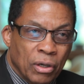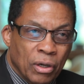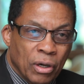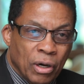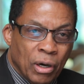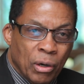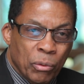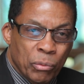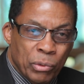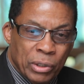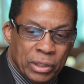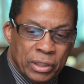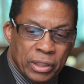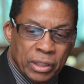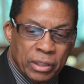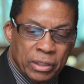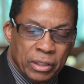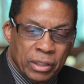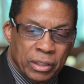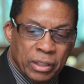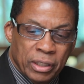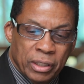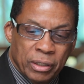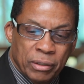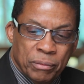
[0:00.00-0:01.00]
are really
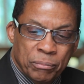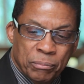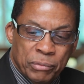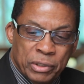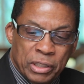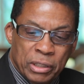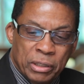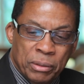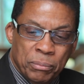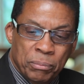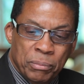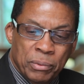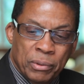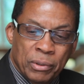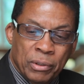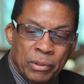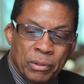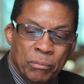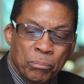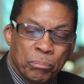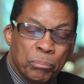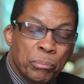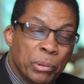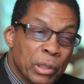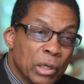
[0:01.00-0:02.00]
the
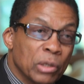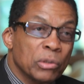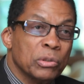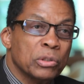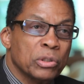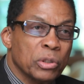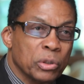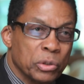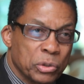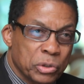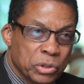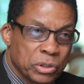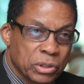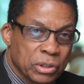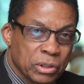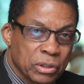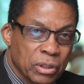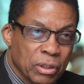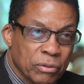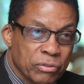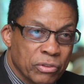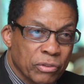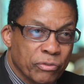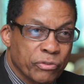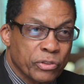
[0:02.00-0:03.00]
builders
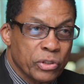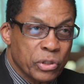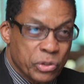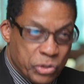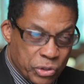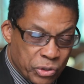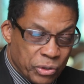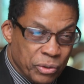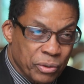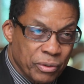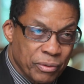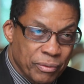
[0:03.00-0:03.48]
of the future.